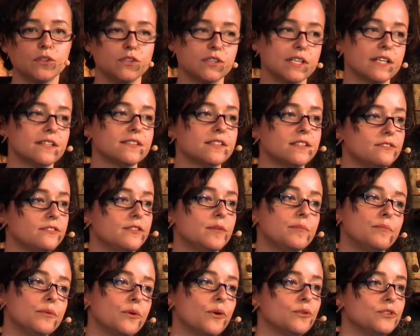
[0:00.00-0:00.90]

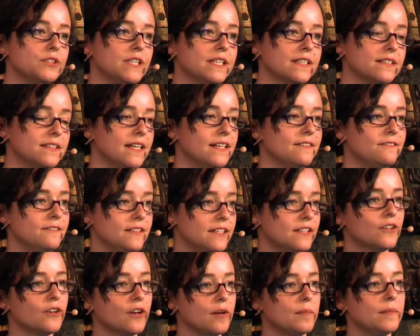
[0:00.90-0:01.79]
successful projects have
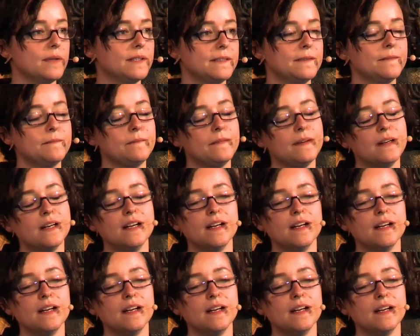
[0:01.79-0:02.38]
in common.